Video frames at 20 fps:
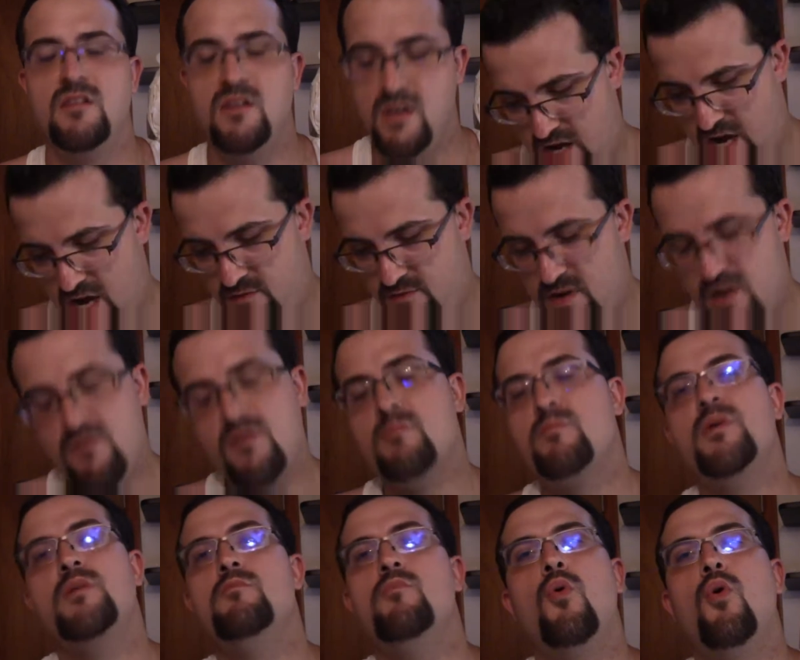I've never
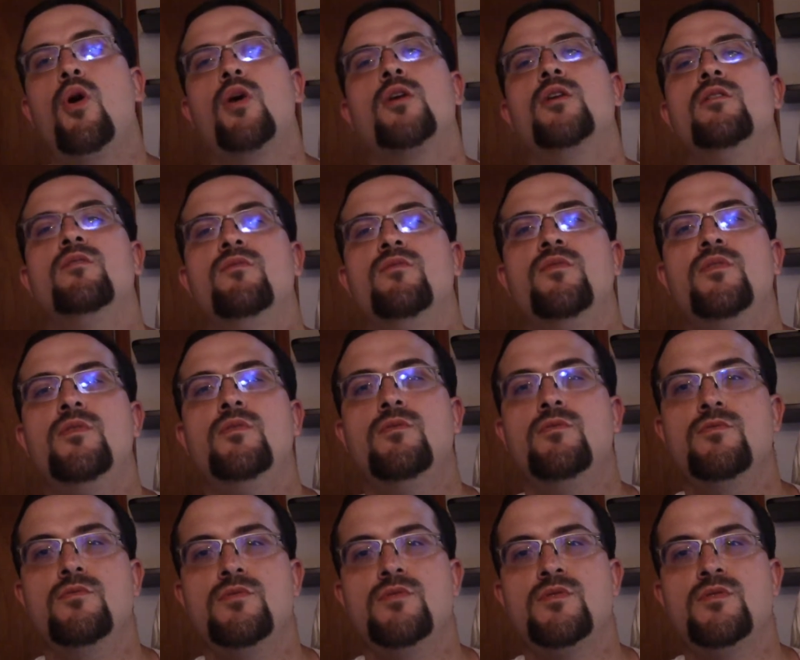been more
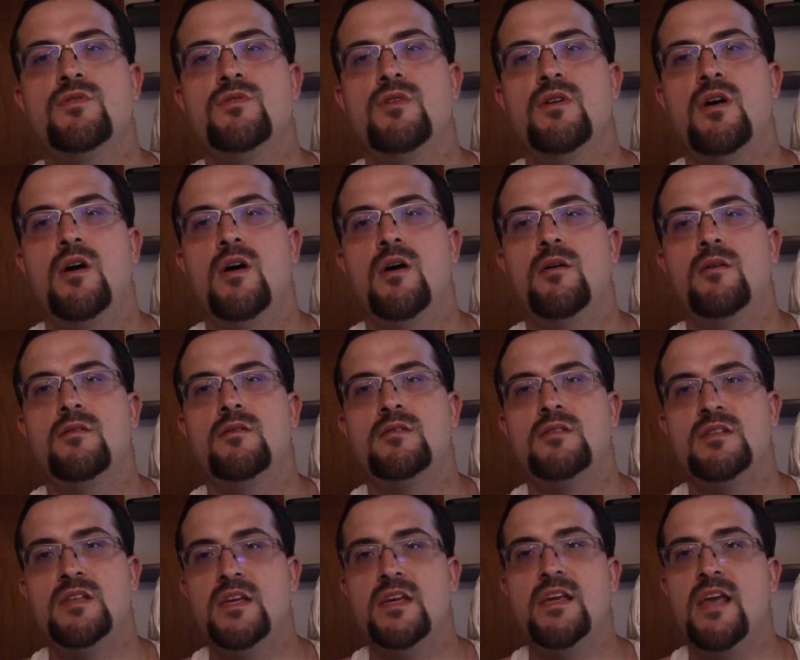confused uh,
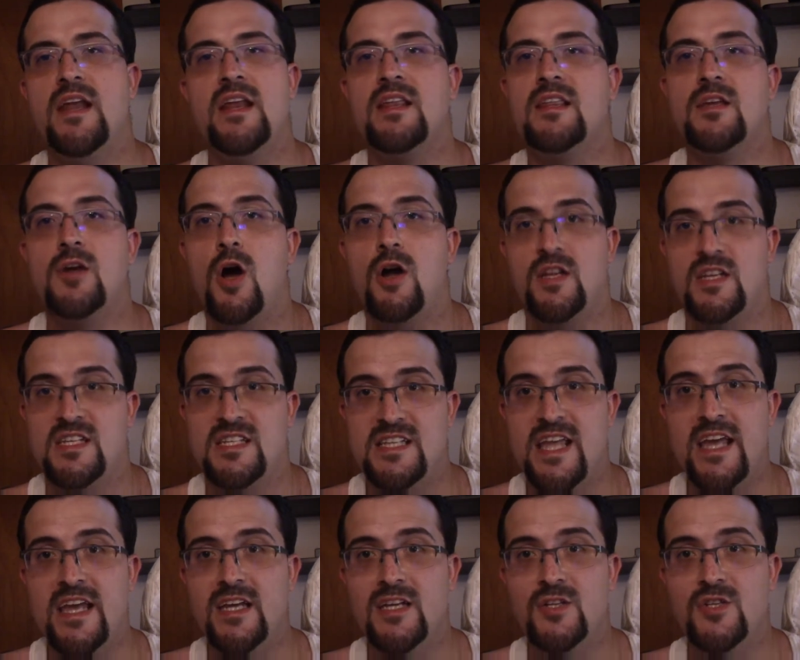seeing anything on a
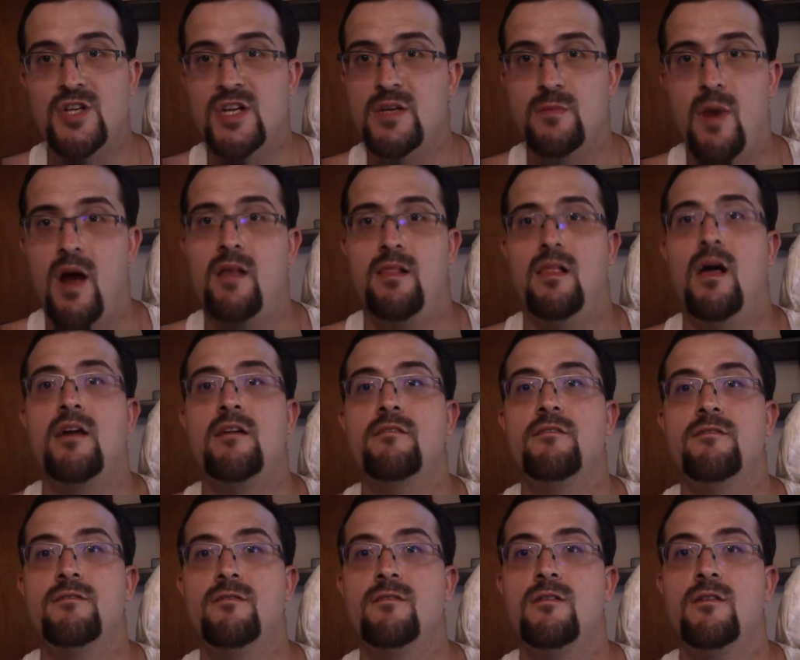stage in my
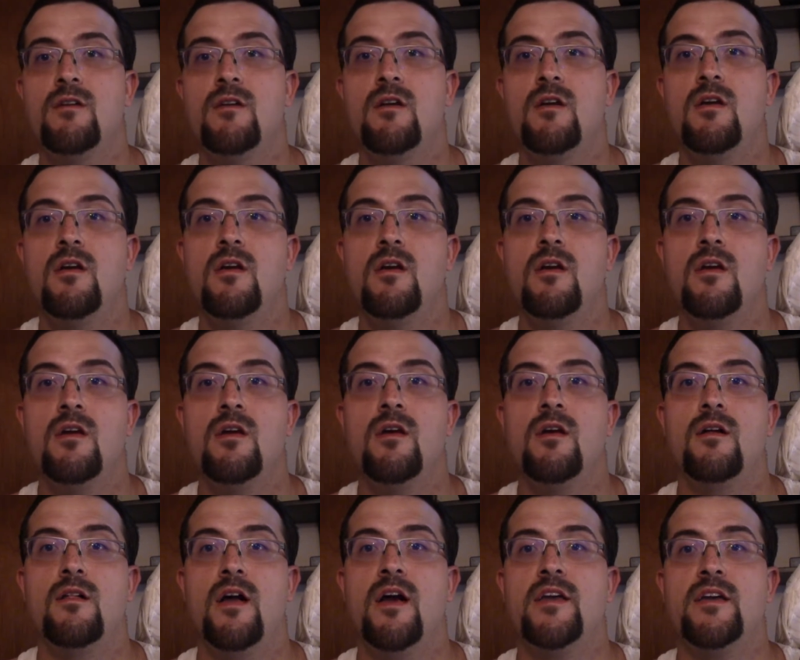life.
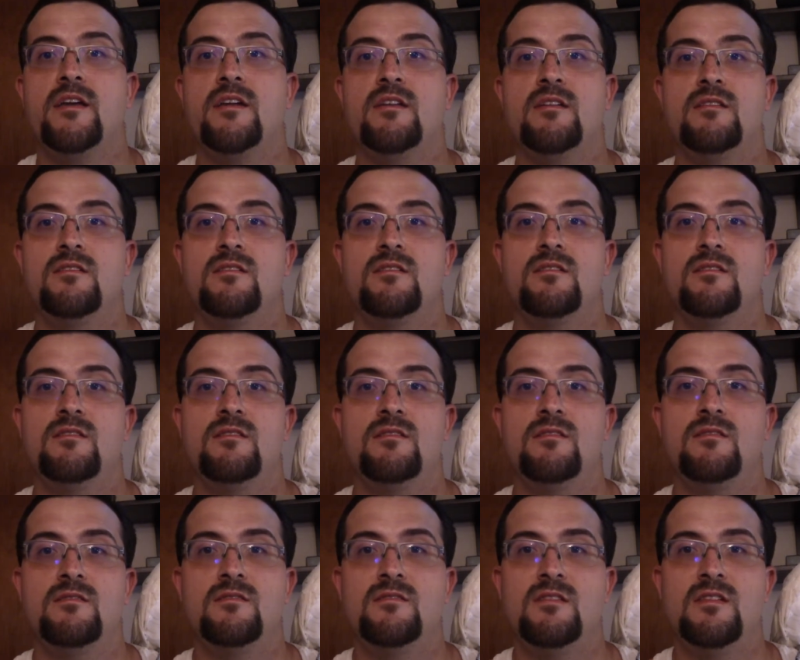Like,
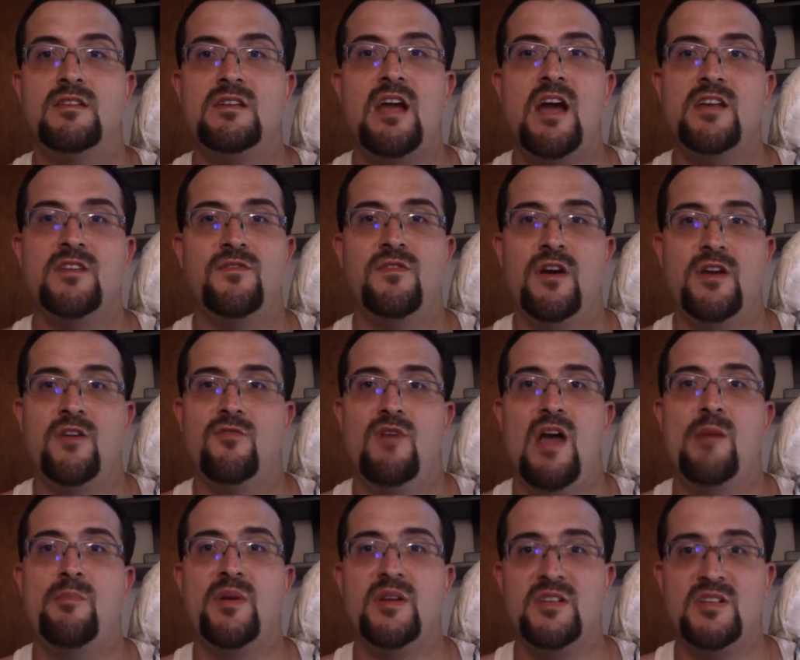this guy's fucking
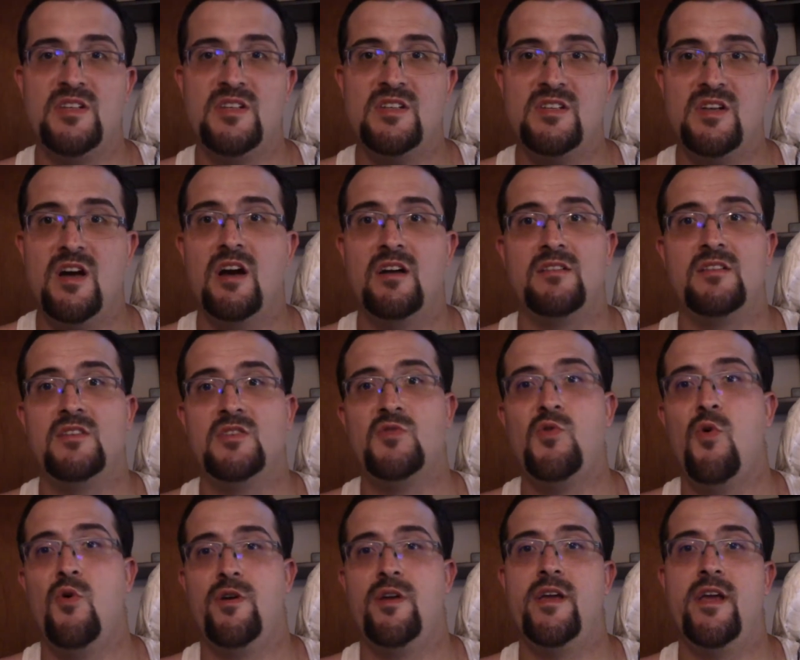rapping Suck this
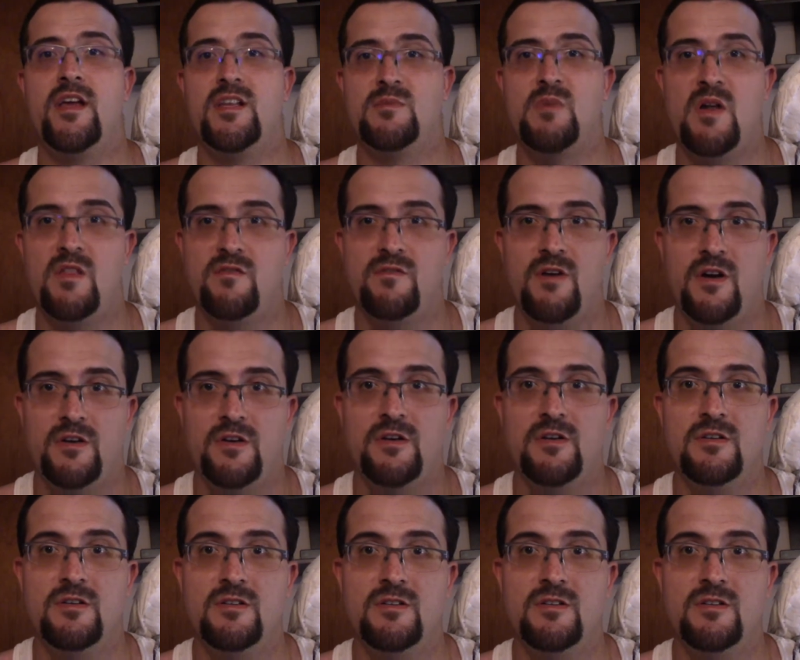corny ass motherfucker.